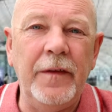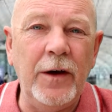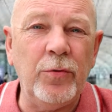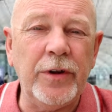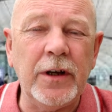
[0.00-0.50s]
They
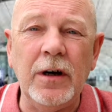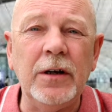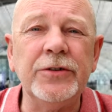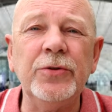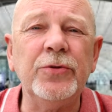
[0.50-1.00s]
order the
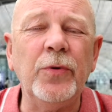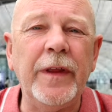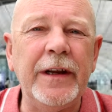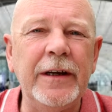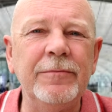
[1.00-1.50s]
car, sort all
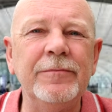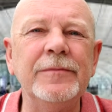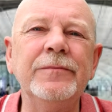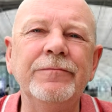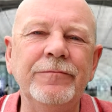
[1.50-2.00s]
that out.
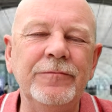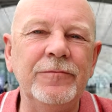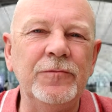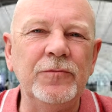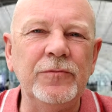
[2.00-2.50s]

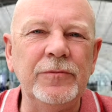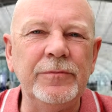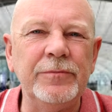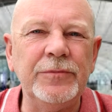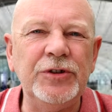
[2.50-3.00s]

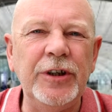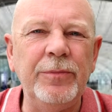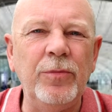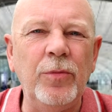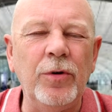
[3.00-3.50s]

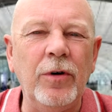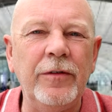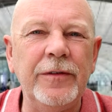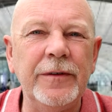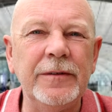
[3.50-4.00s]
Jib, we're
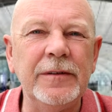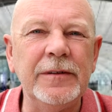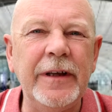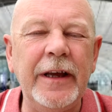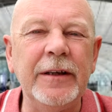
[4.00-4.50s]
off,
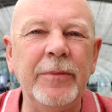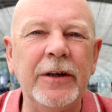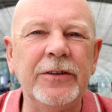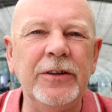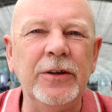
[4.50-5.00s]
they're heading
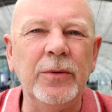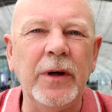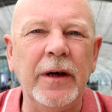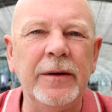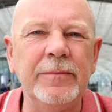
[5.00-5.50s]
back to the
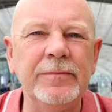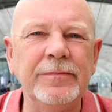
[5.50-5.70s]
UK.